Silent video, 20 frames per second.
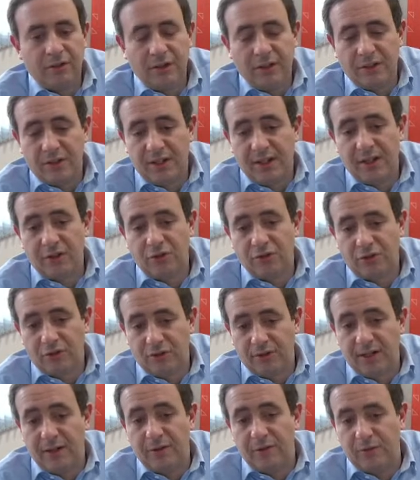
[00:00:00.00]

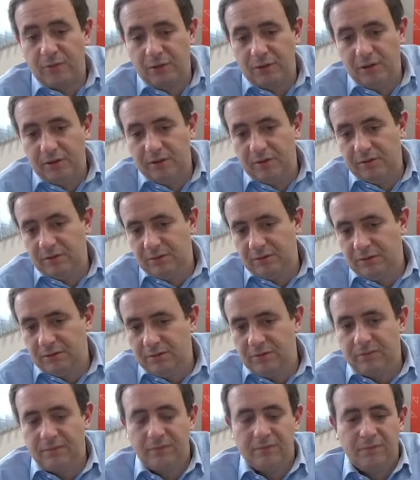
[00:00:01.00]
transactions around the world
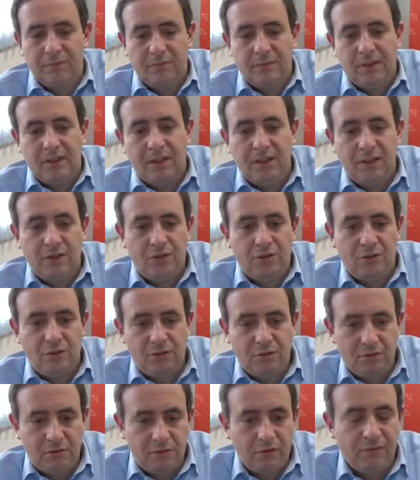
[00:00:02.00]
is
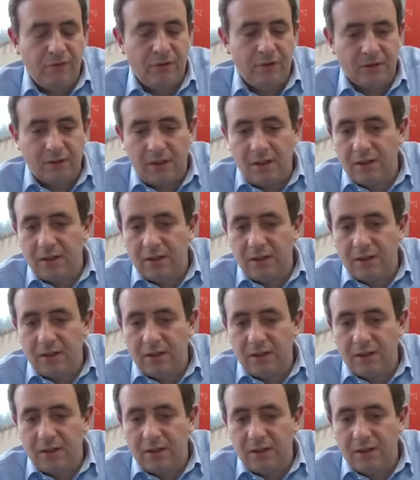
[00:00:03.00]
twofold.